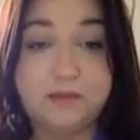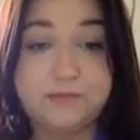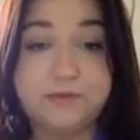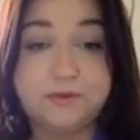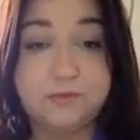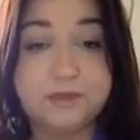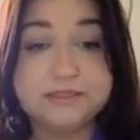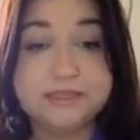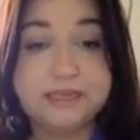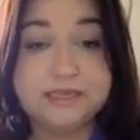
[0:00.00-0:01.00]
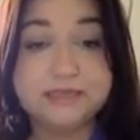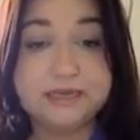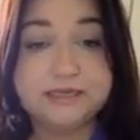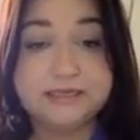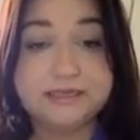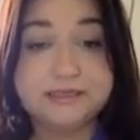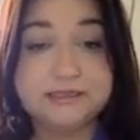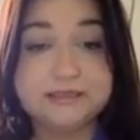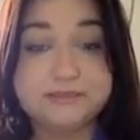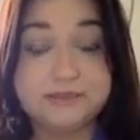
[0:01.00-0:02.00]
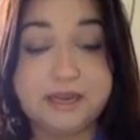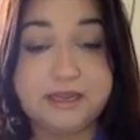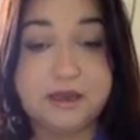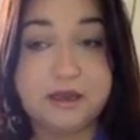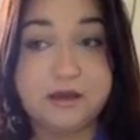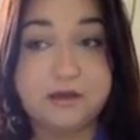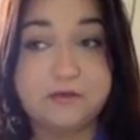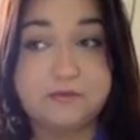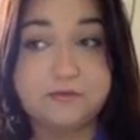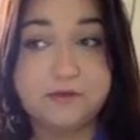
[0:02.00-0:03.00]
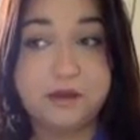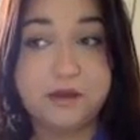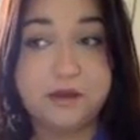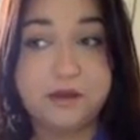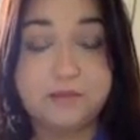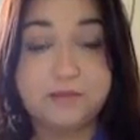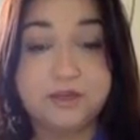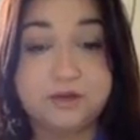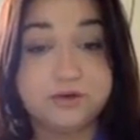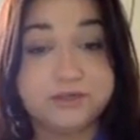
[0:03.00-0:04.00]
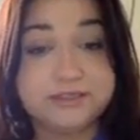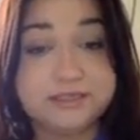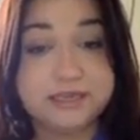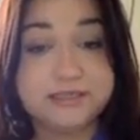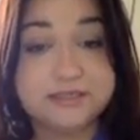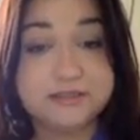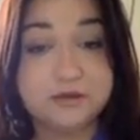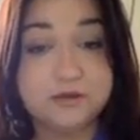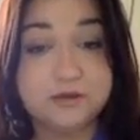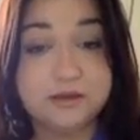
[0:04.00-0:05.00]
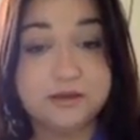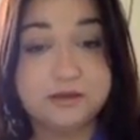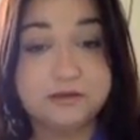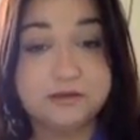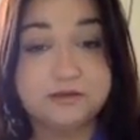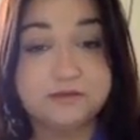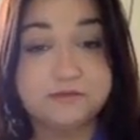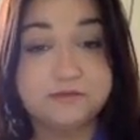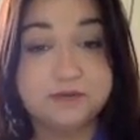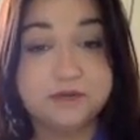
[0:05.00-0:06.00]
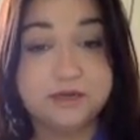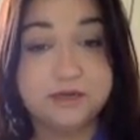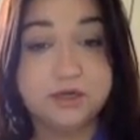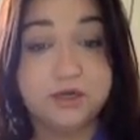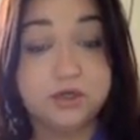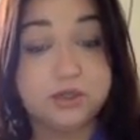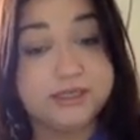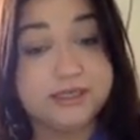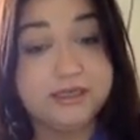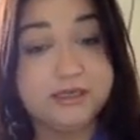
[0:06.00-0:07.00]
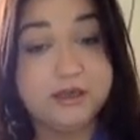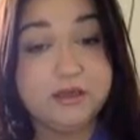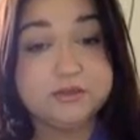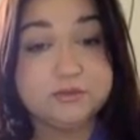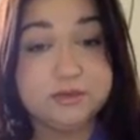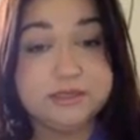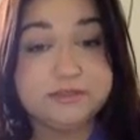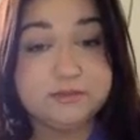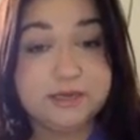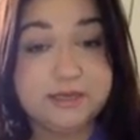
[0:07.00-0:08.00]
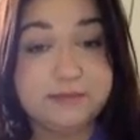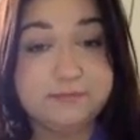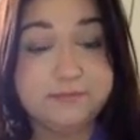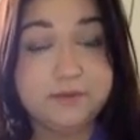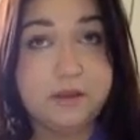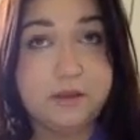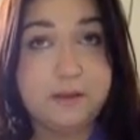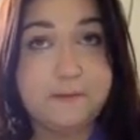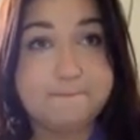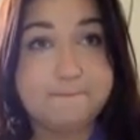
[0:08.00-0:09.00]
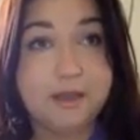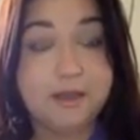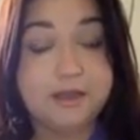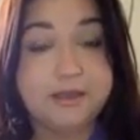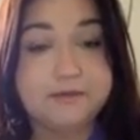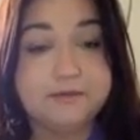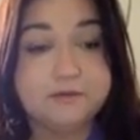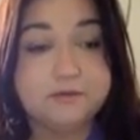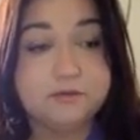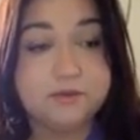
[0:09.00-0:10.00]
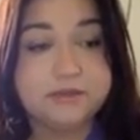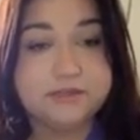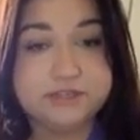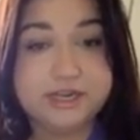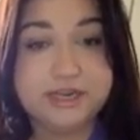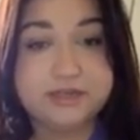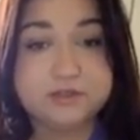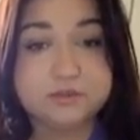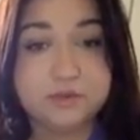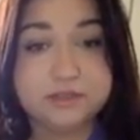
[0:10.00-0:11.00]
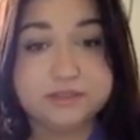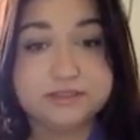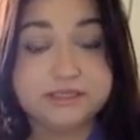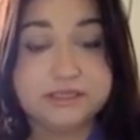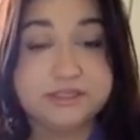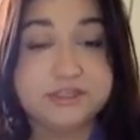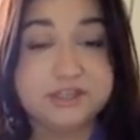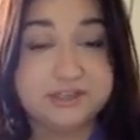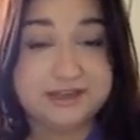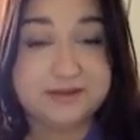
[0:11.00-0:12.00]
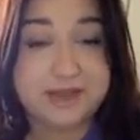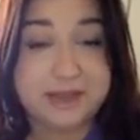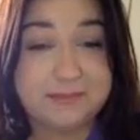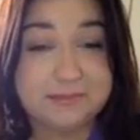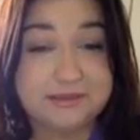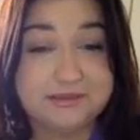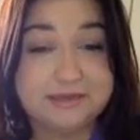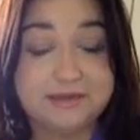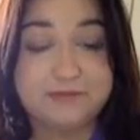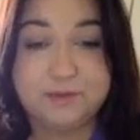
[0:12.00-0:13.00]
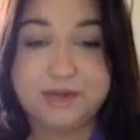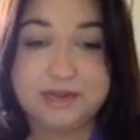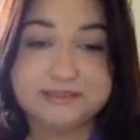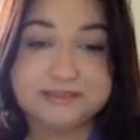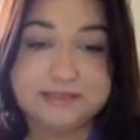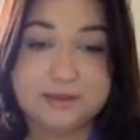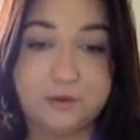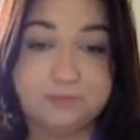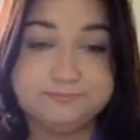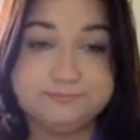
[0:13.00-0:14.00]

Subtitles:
There was a tiny spike of increased caseload in the very early 2020, but quickly changed once the shutdown happened and everyone had to stay home.